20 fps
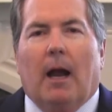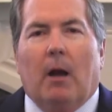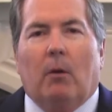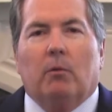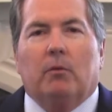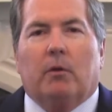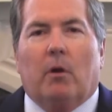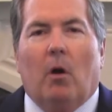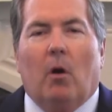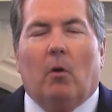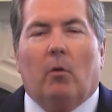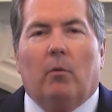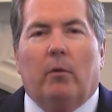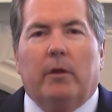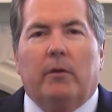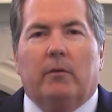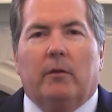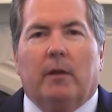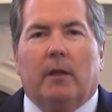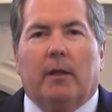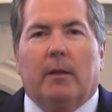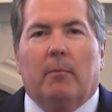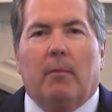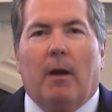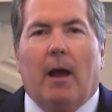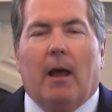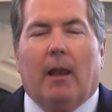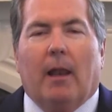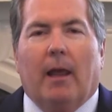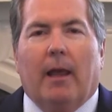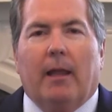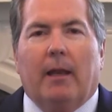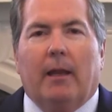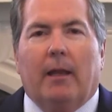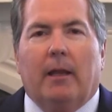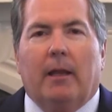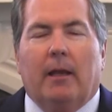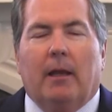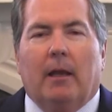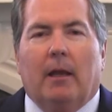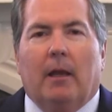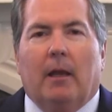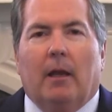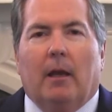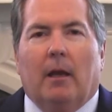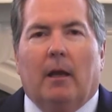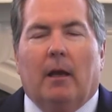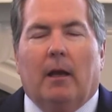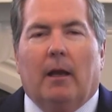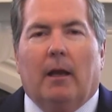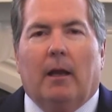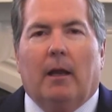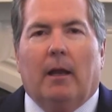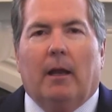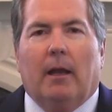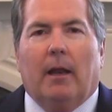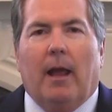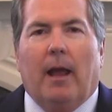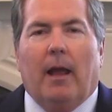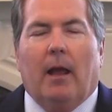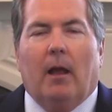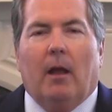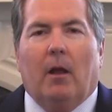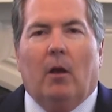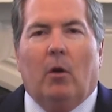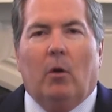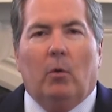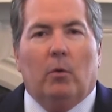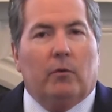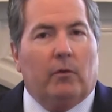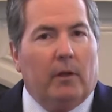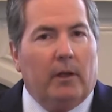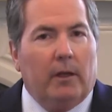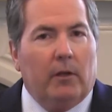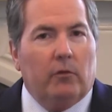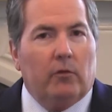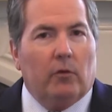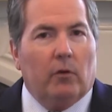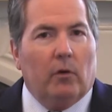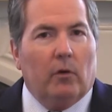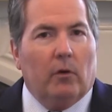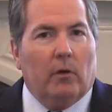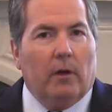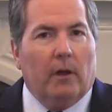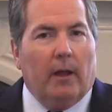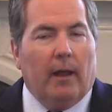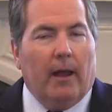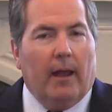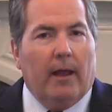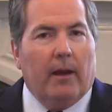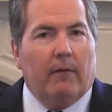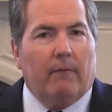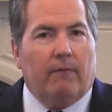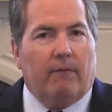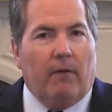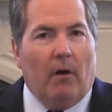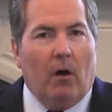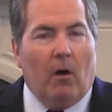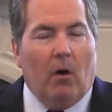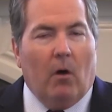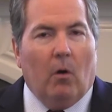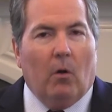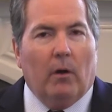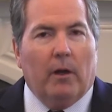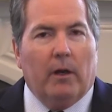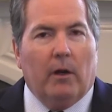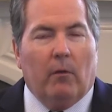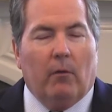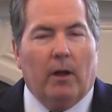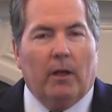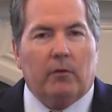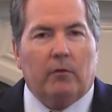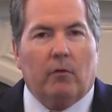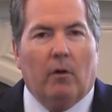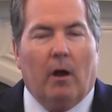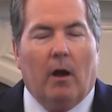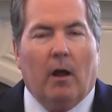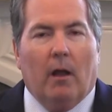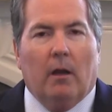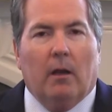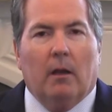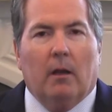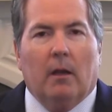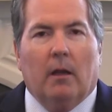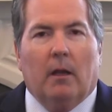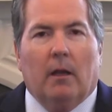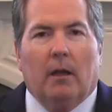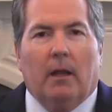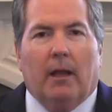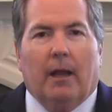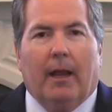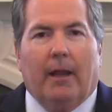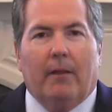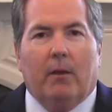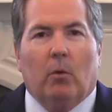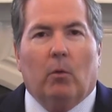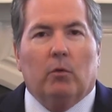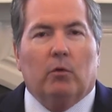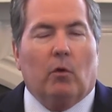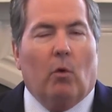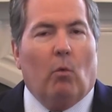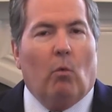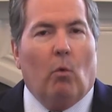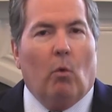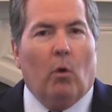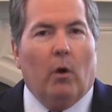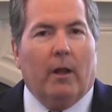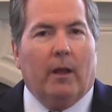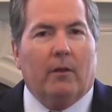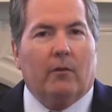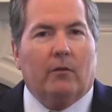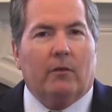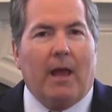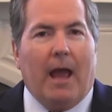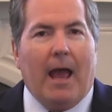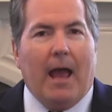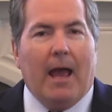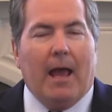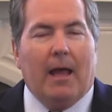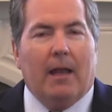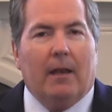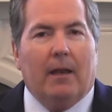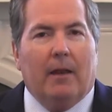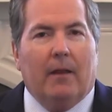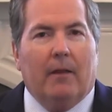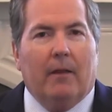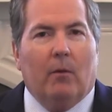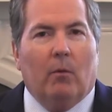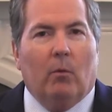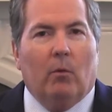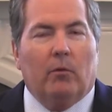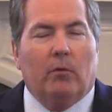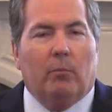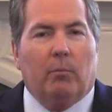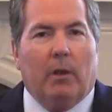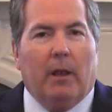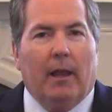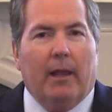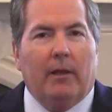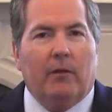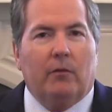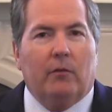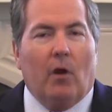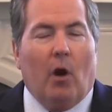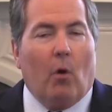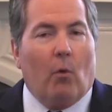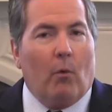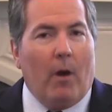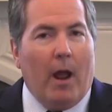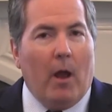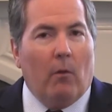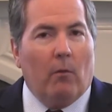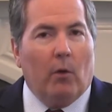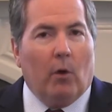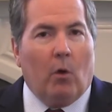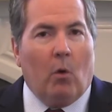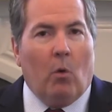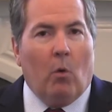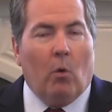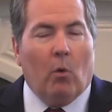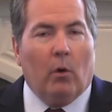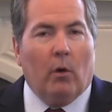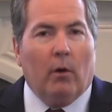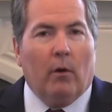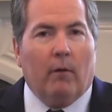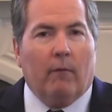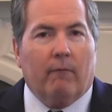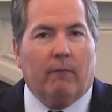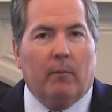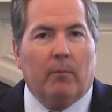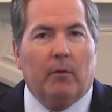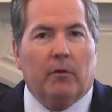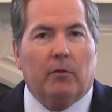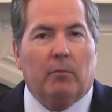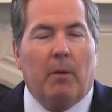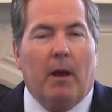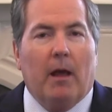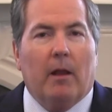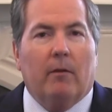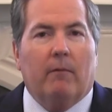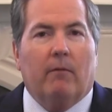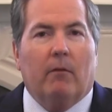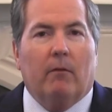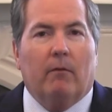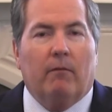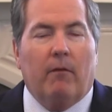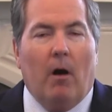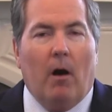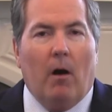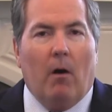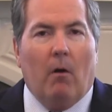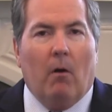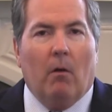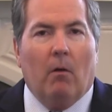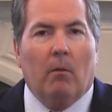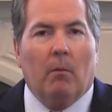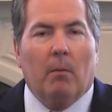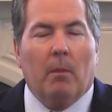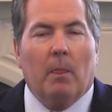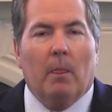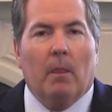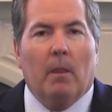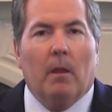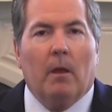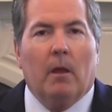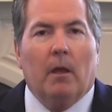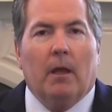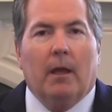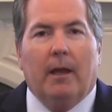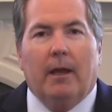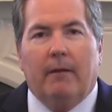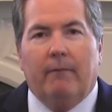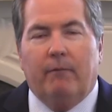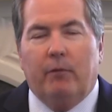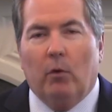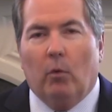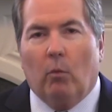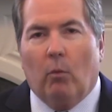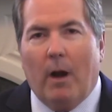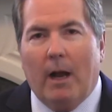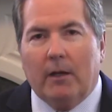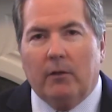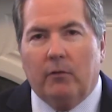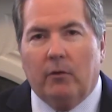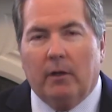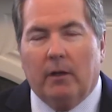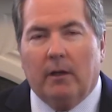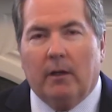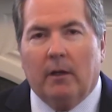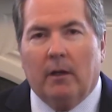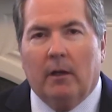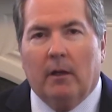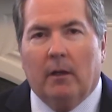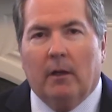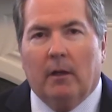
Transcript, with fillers: I was called recently by a lady in a, who was injured at a fall in a restaurant, and there was a warning sign that was placed around the corner from the spot of her fall. If you're watching